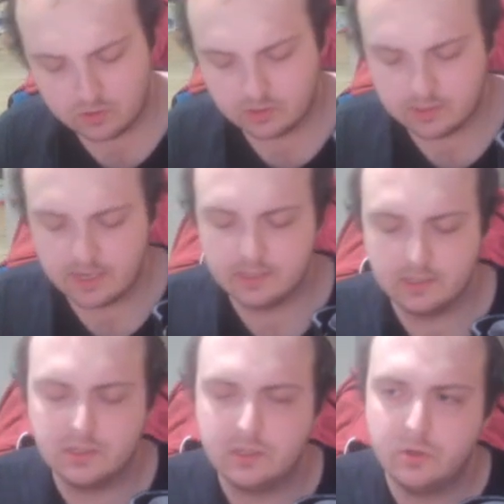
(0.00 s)
sets,
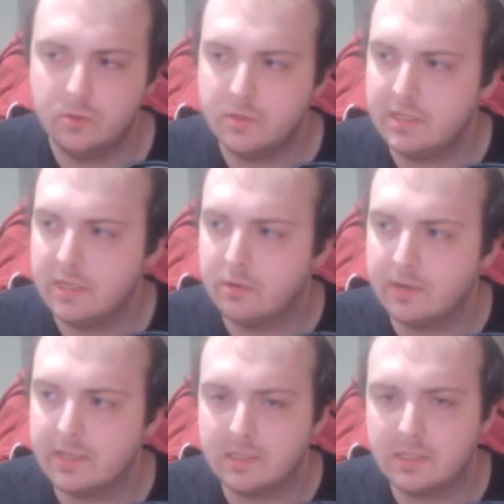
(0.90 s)
it's 2
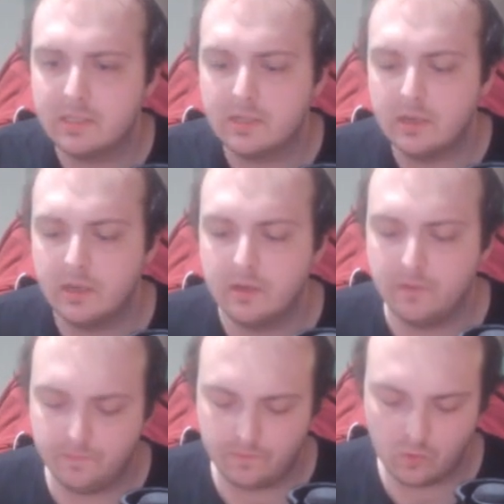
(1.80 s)
secrets,
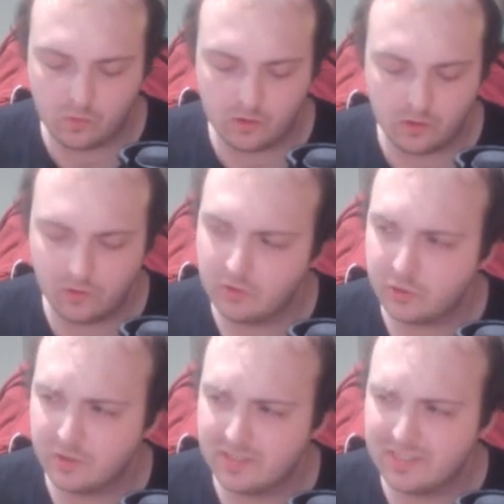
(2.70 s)
4
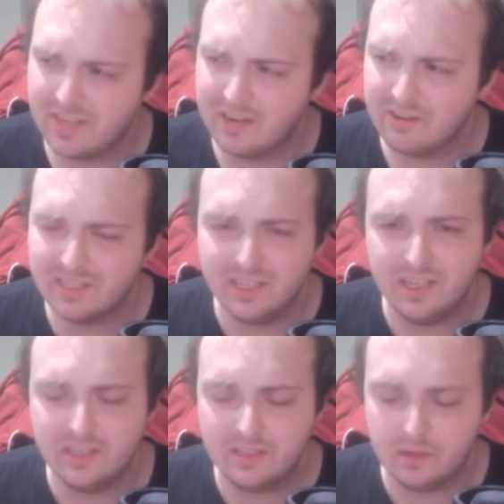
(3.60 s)
ultras
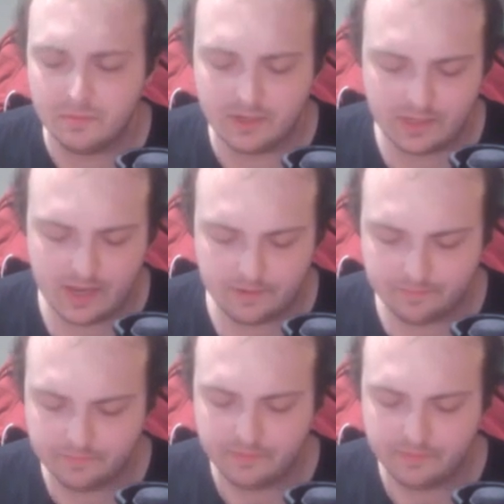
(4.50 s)
guaranteed, something like that.